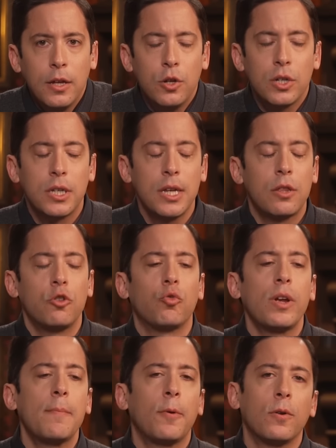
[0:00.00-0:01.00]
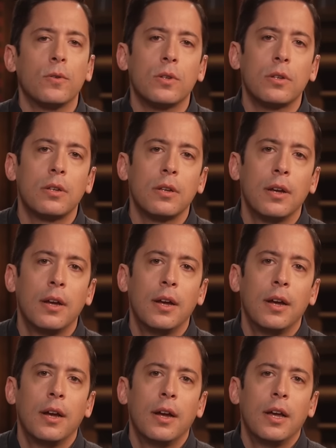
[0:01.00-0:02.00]
You just see the dreamers,
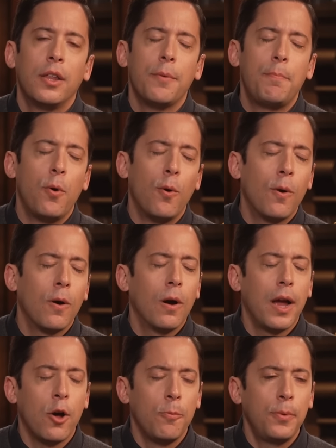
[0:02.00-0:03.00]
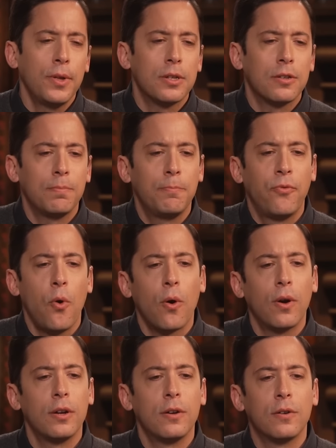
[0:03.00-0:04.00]
the poor, helpless
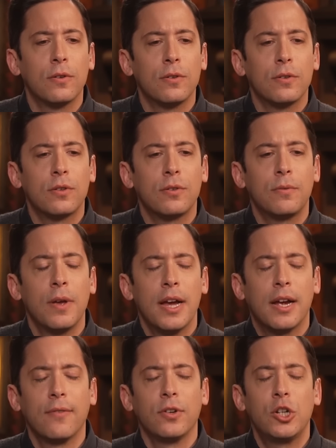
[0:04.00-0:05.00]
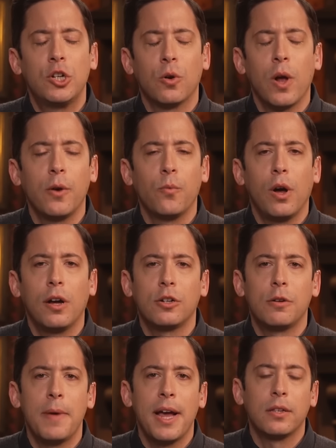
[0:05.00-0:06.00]
foreigners. Give us your
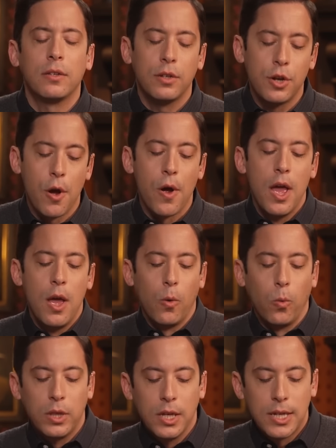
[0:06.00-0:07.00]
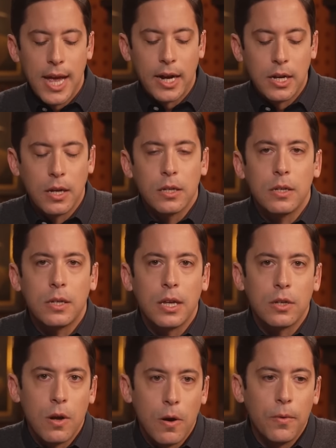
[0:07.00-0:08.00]
unwashed masses. No. What this act does is
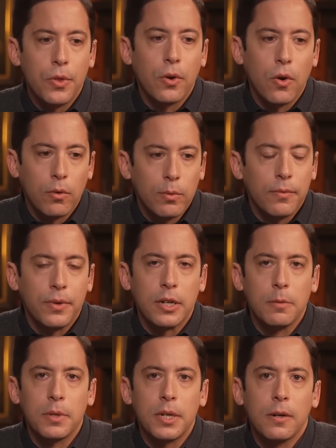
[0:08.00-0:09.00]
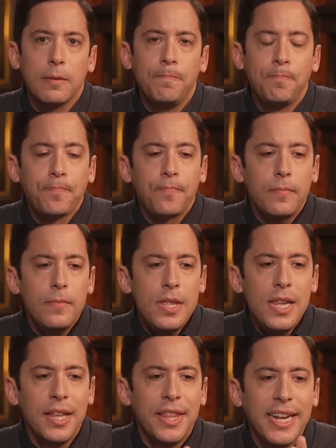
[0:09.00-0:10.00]
says, no, there are real victims here.
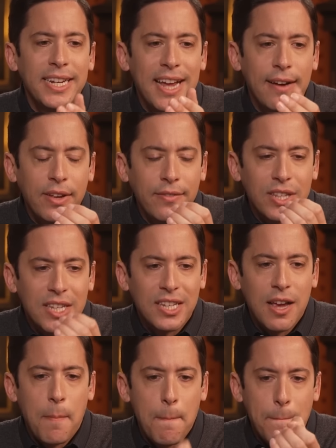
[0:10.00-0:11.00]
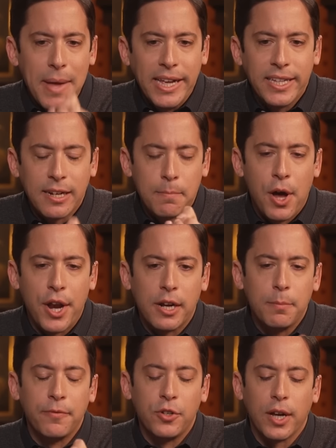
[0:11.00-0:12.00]
They need to have even some basic
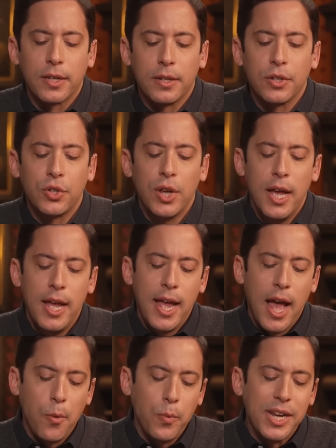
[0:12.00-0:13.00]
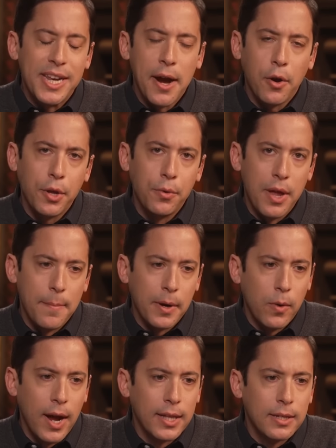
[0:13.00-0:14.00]
modicum of justice. And we dare you,
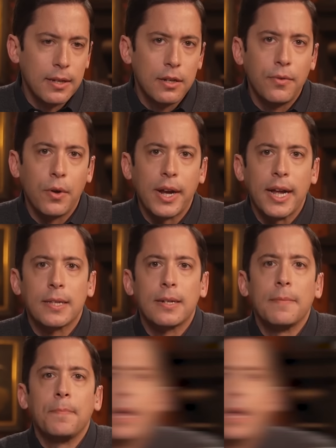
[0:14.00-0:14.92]
Democrats, to vote against it.